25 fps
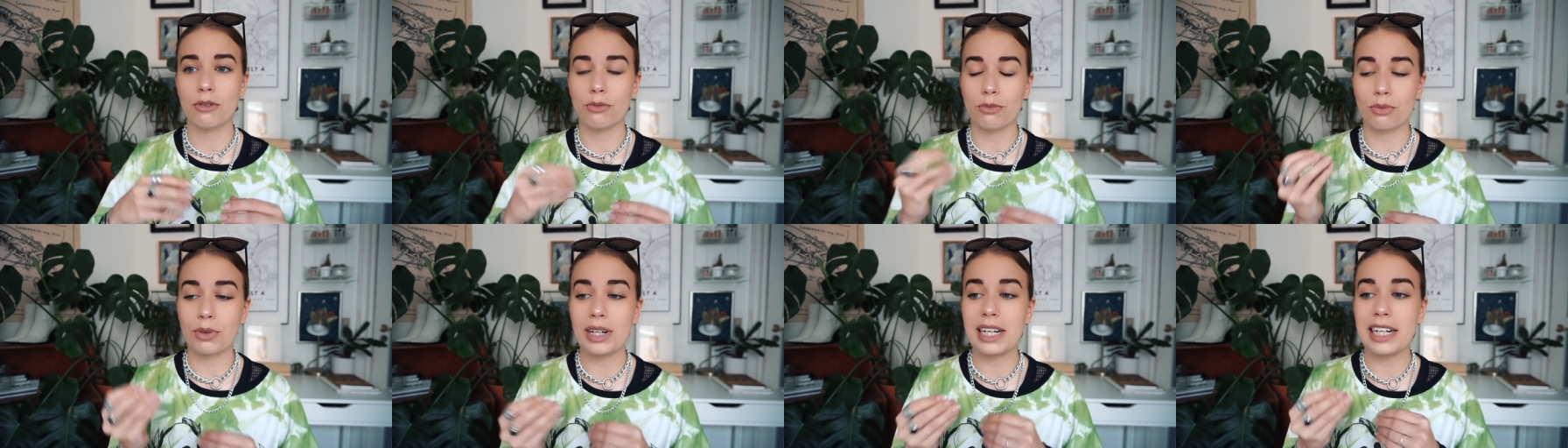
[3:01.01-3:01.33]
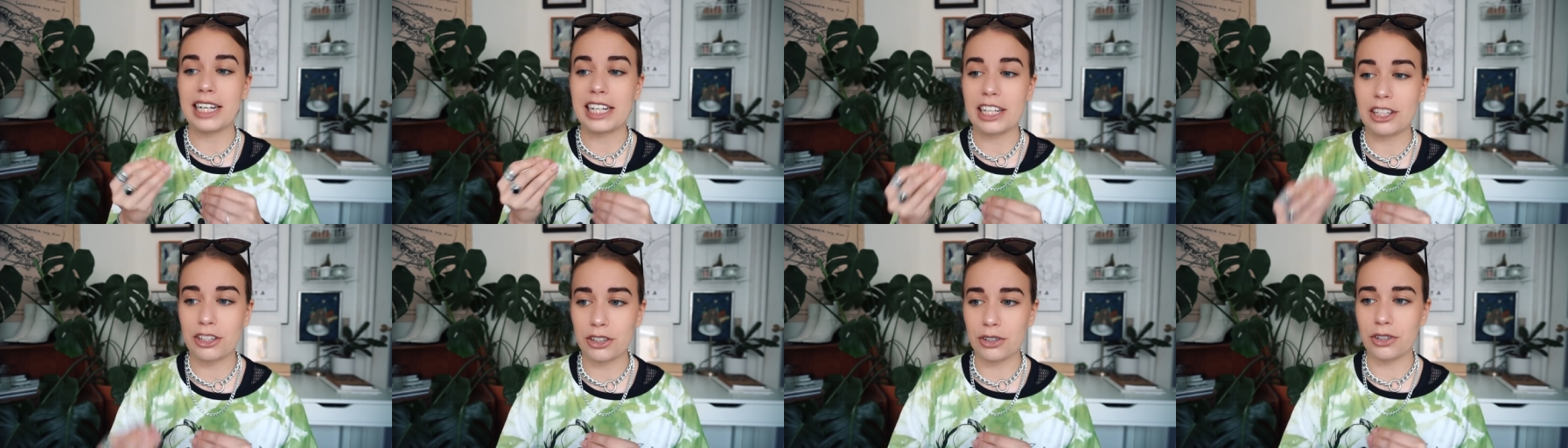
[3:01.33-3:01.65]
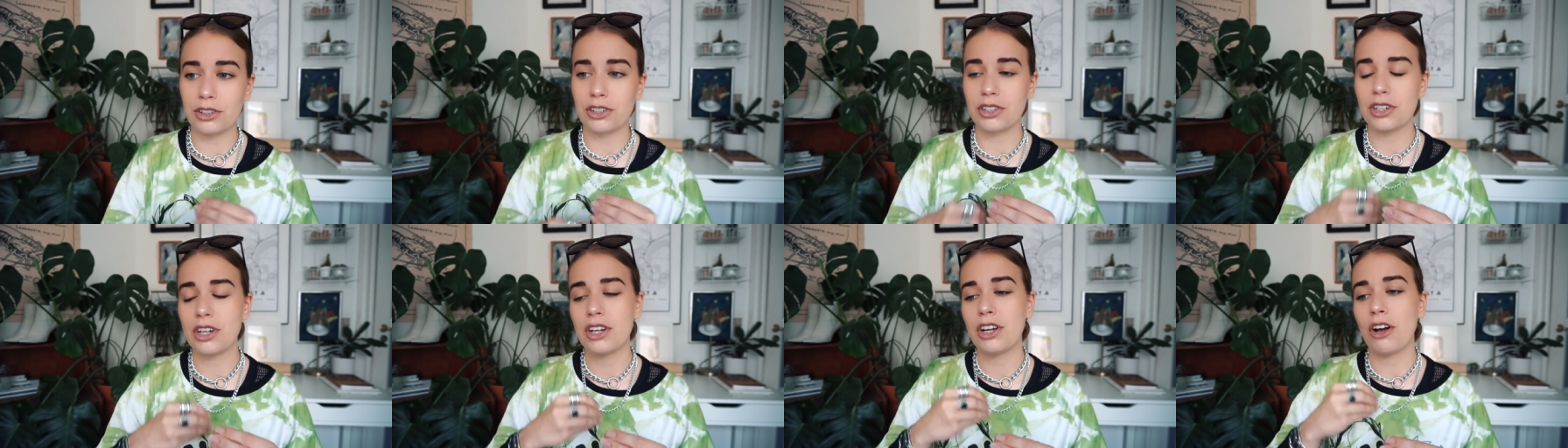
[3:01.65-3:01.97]
really
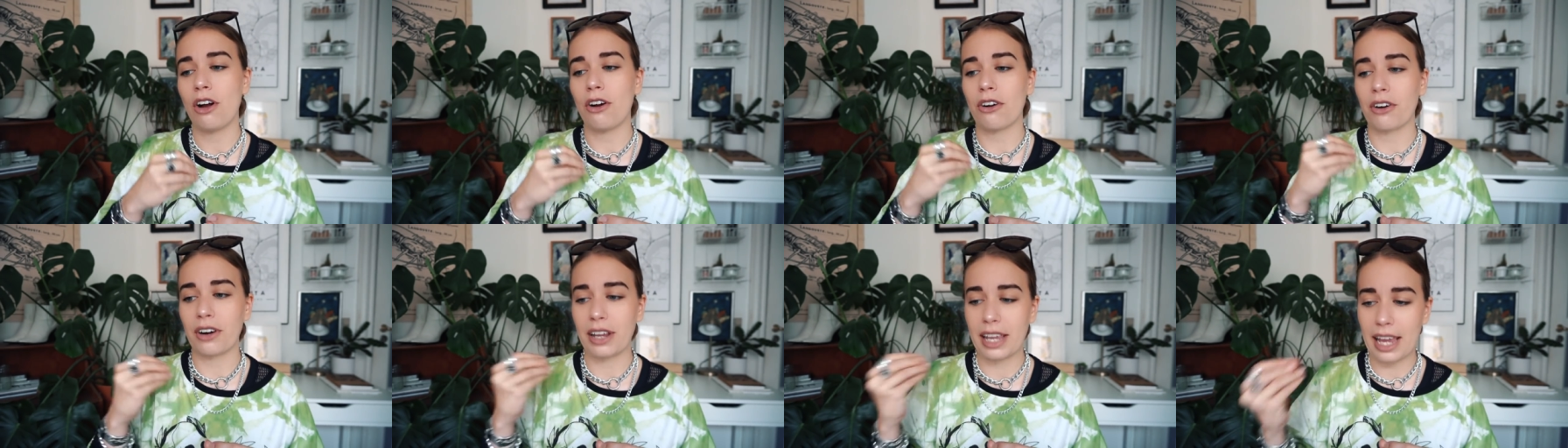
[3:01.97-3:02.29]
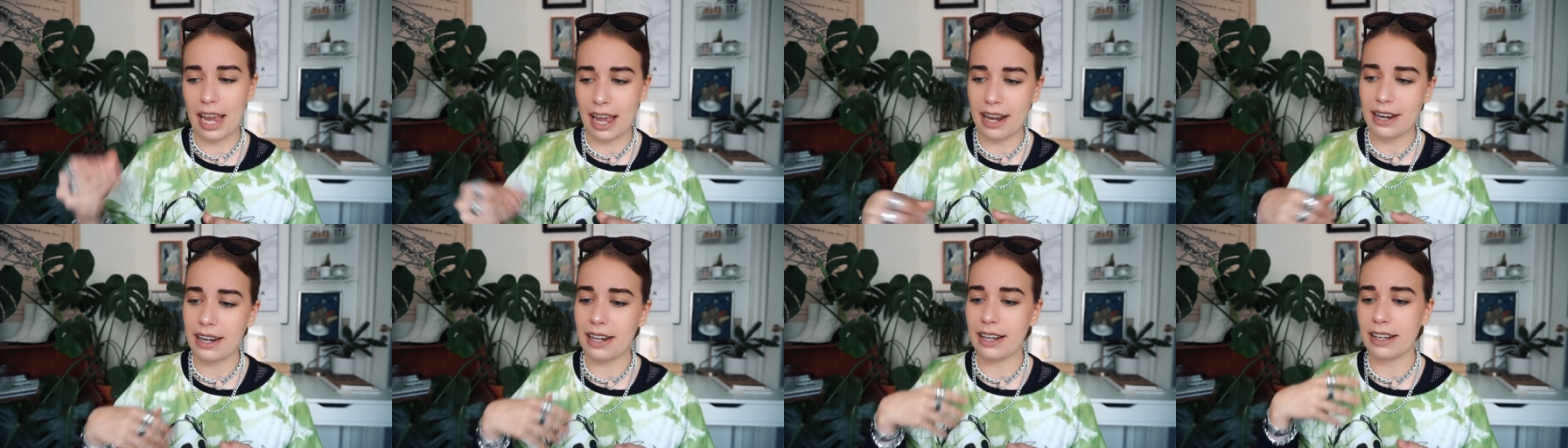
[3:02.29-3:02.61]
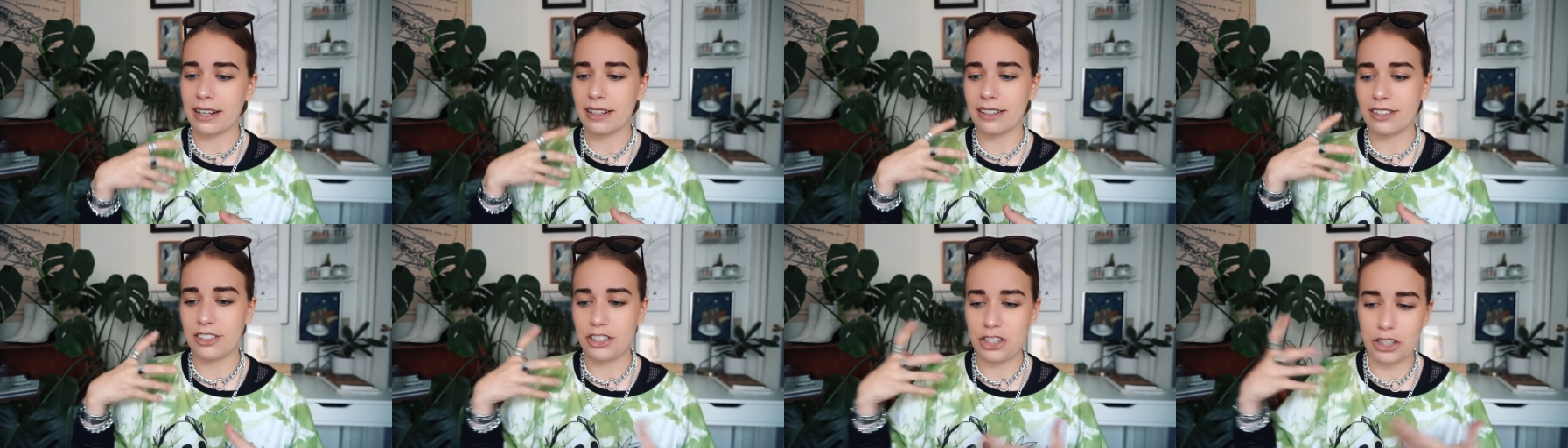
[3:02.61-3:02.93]
good
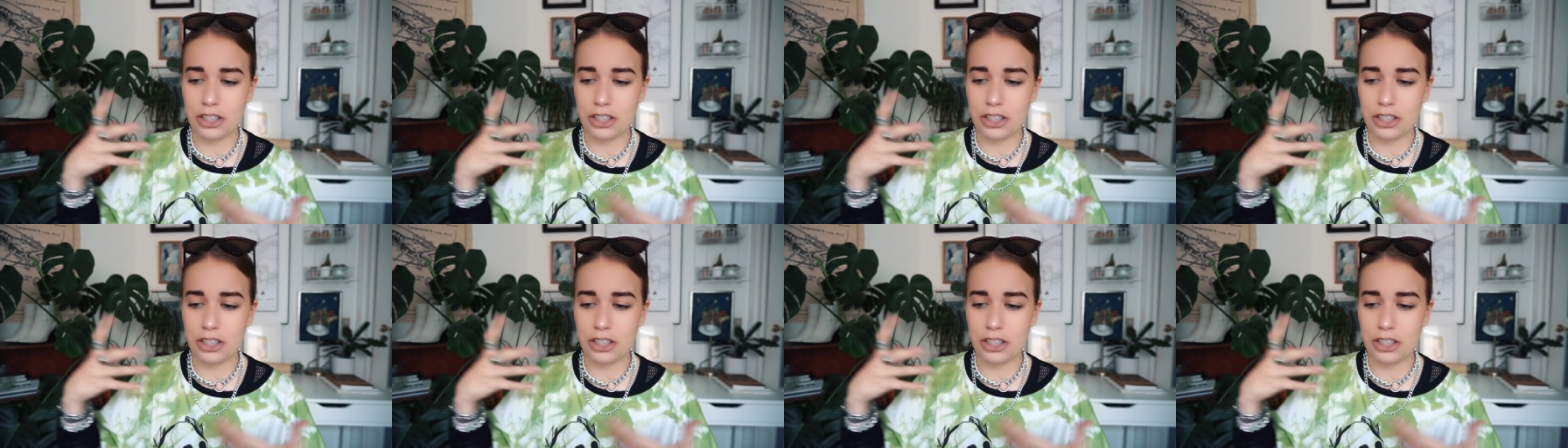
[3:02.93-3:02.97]
organic